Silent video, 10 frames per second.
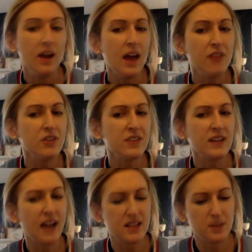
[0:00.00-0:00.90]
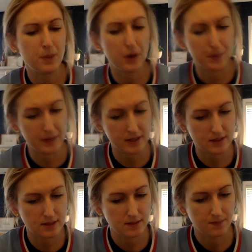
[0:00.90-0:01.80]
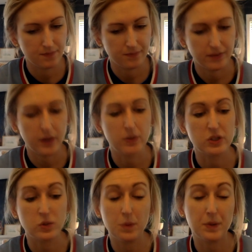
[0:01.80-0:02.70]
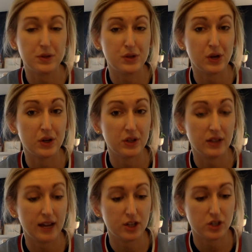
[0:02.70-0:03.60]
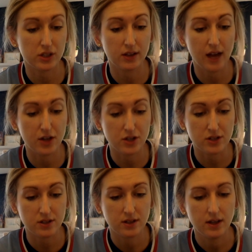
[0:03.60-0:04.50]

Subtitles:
Everything has a purpose. It was Swooper's turn to lecture the lodgers.